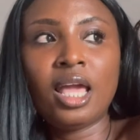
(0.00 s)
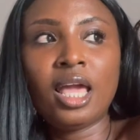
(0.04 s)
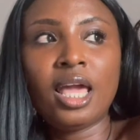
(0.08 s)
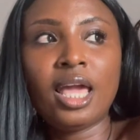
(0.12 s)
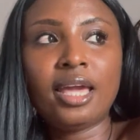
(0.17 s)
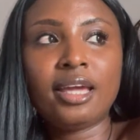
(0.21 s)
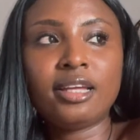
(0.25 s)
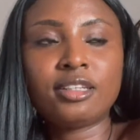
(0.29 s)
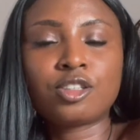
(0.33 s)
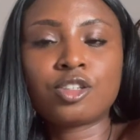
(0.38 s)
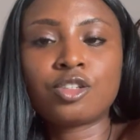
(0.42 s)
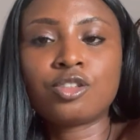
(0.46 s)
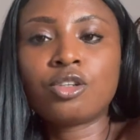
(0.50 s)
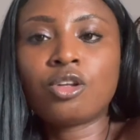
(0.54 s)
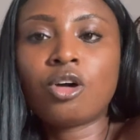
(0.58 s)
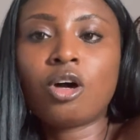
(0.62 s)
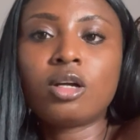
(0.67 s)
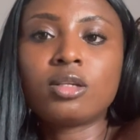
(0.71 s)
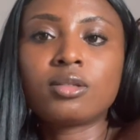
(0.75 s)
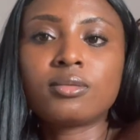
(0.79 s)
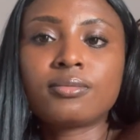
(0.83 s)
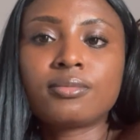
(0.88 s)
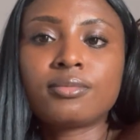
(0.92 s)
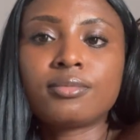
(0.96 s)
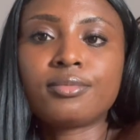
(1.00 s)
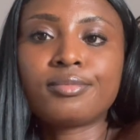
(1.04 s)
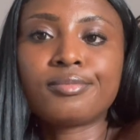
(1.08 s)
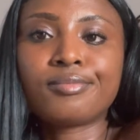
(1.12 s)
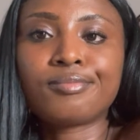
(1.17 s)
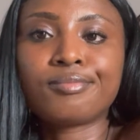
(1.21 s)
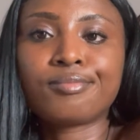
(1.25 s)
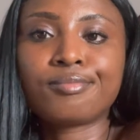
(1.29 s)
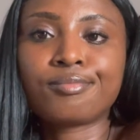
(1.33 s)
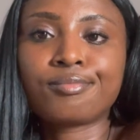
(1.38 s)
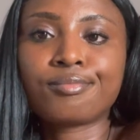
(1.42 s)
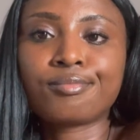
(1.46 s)
it's not
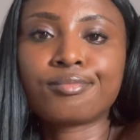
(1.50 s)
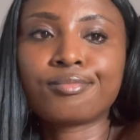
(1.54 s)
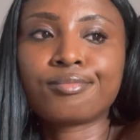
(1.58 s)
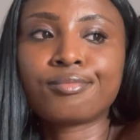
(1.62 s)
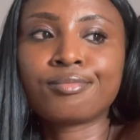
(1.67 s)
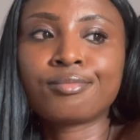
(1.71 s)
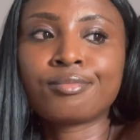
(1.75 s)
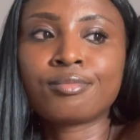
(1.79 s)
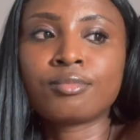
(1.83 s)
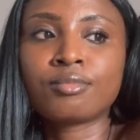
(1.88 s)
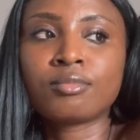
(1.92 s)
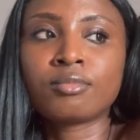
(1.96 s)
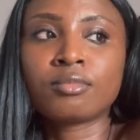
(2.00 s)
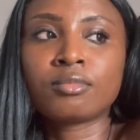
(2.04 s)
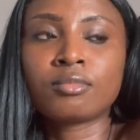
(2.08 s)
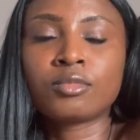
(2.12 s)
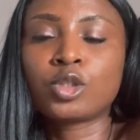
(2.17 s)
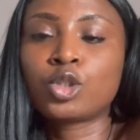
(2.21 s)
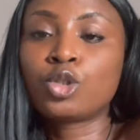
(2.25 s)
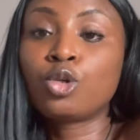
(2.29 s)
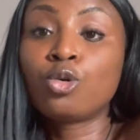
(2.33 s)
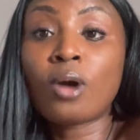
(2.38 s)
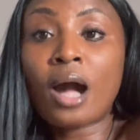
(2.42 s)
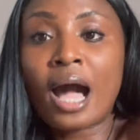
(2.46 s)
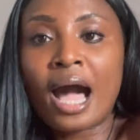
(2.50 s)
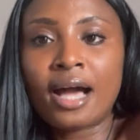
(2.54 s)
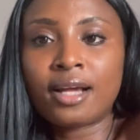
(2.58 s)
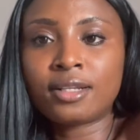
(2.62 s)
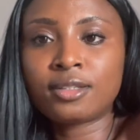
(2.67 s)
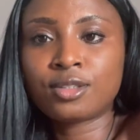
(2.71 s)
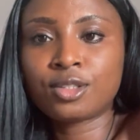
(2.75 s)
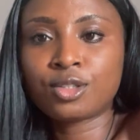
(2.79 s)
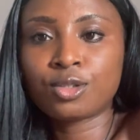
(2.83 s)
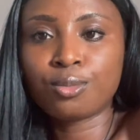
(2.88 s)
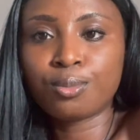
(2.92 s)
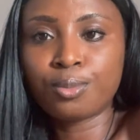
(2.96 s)
too
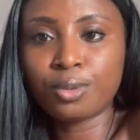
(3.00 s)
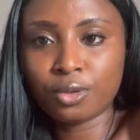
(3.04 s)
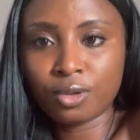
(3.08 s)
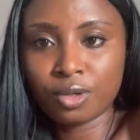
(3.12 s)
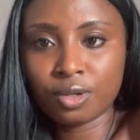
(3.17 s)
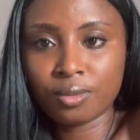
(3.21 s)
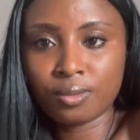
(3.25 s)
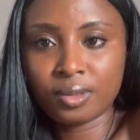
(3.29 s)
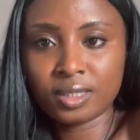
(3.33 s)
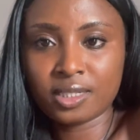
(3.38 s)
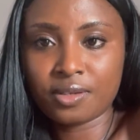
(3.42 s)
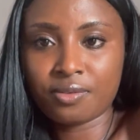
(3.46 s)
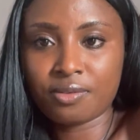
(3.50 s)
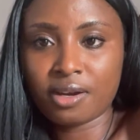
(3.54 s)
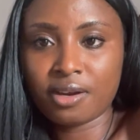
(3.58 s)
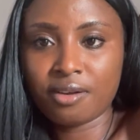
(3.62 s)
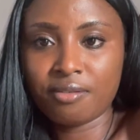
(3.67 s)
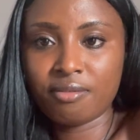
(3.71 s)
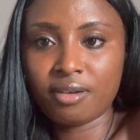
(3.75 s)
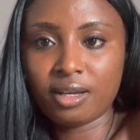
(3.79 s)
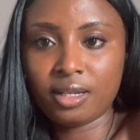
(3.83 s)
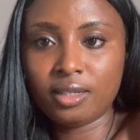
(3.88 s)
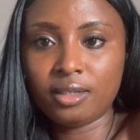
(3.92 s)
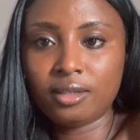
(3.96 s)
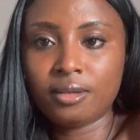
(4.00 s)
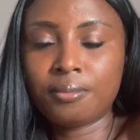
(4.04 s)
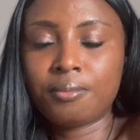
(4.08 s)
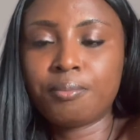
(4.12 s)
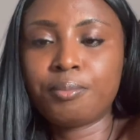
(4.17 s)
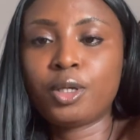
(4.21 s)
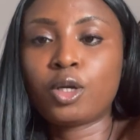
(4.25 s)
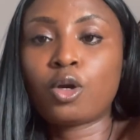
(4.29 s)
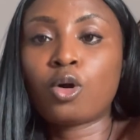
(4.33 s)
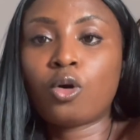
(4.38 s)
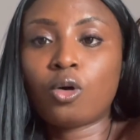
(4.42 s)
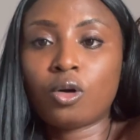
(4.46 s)
hard to book with Safari Valley
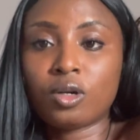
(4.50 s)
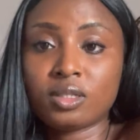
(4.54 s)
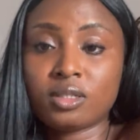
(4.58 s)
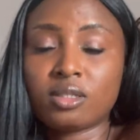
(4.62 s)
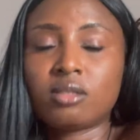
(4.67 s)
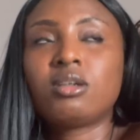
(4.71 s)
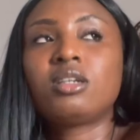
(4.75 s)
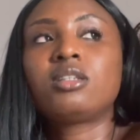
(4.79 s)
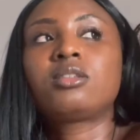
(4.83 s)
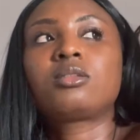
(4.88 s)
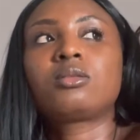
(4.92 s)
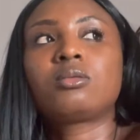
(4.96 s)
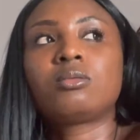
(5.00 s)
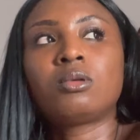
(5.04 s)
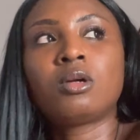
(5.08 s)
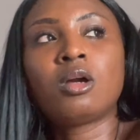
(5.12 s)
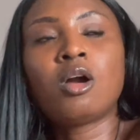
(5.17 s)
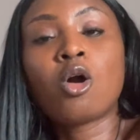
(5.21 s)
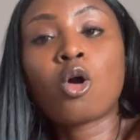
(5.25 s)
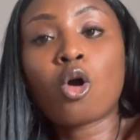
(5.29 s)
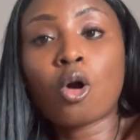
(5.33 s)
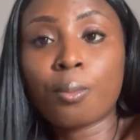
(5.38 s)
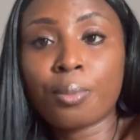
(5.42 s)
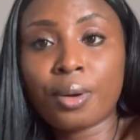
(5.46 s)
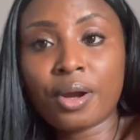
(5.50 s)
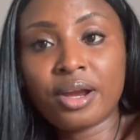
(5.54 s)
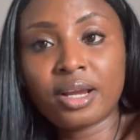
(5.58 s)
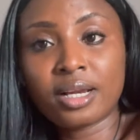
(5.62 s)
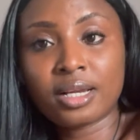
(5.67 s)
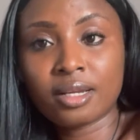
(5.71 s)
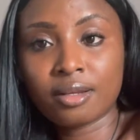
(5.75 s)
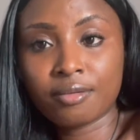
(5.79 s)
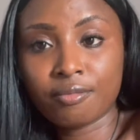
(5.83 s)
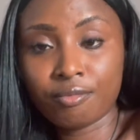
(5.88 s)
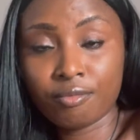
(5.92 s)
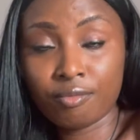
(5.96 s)
because it's
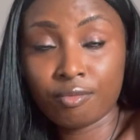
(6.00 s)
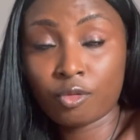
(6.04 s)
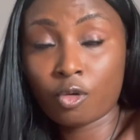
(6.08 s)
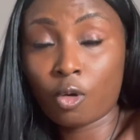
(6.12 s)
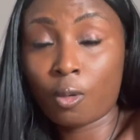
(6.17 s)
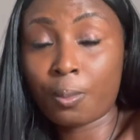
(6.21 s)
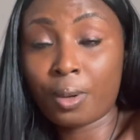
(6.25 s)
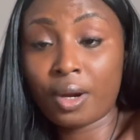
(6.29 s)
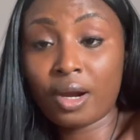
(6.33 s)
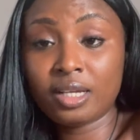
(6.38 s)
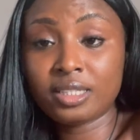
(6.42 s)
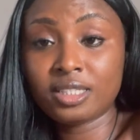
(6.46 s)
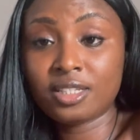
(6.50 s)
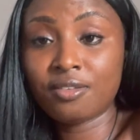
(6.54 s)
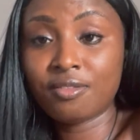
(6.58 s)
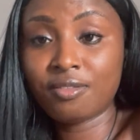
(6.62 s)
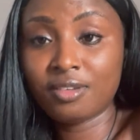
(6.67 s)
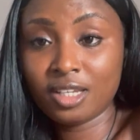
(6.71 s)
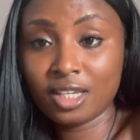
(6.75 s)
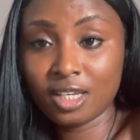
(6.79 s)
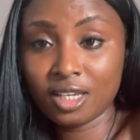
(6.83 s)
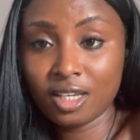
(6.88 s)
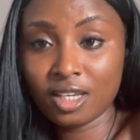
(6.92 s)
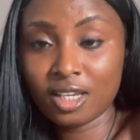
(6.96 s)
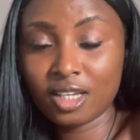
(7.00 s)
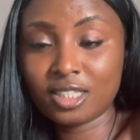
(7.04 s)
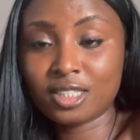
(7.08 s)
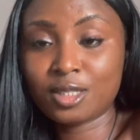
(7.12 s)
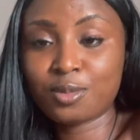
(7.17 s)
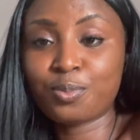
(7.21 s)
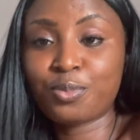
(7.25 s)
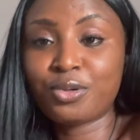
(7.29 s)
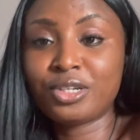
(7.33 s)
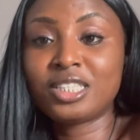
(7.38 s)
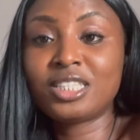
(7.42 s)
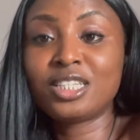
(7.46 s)
comparatively it's
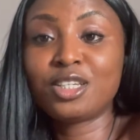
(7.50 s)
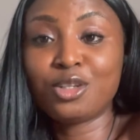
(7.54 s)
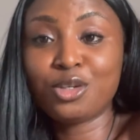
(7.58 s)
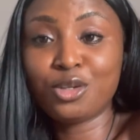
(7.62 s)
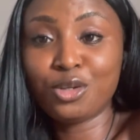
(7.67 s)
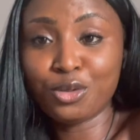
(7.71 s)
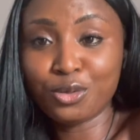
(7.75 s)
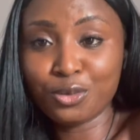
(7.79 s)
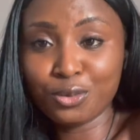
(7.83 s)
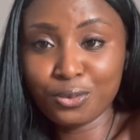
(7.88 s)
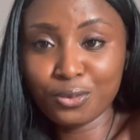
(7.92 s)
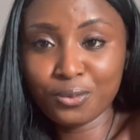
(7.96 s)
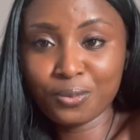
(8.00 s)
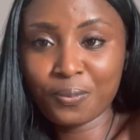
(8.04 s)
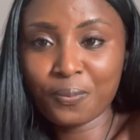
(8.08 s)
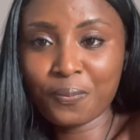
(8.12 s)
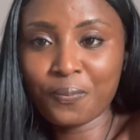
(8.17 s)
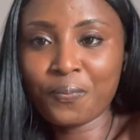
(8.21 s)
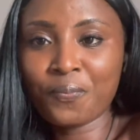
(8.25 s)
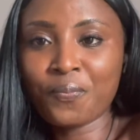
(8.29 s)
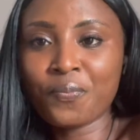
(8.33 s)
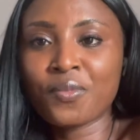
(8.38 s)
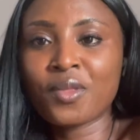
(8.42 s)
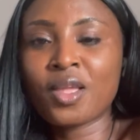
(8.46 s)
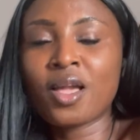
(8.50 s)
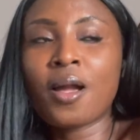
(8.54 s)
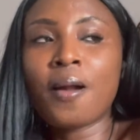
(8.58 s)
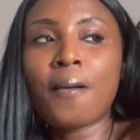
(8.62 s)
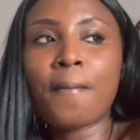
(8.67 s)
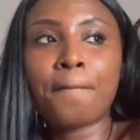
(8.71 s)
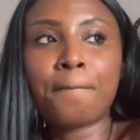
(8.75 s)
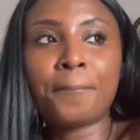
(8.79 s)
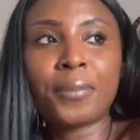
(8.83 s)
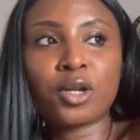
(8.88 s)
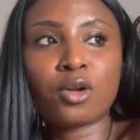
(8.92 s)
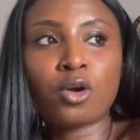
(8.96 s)
pretty new,
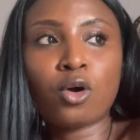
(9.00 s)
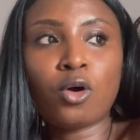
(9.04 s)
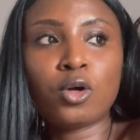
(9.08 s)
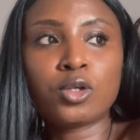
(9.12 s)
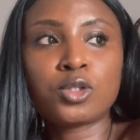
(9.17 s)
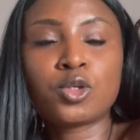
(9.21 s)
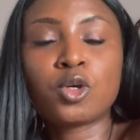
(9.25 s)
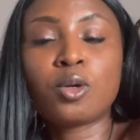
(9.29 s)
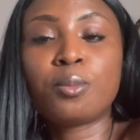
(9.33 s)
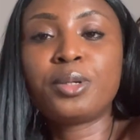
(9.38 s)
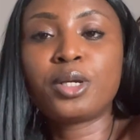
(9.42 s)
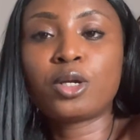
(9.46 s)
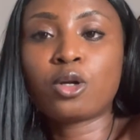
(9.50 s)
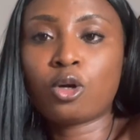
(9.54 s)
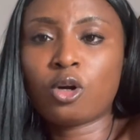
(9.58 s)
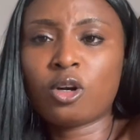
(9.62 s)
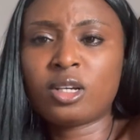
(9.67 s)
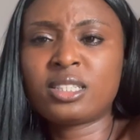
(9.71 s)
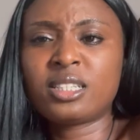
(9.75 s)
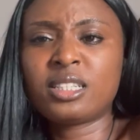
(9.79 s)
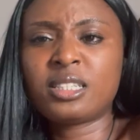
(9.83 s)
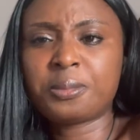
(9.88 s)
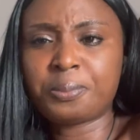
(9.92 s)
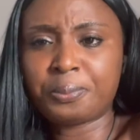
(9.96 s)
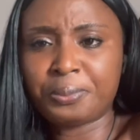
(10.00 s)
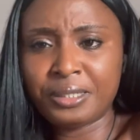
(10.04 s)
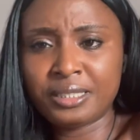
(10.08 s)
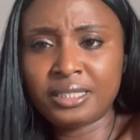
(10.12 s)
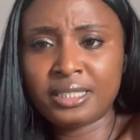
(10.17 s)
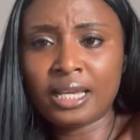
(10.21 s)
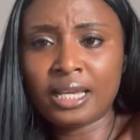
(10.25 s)
but also because it's pretty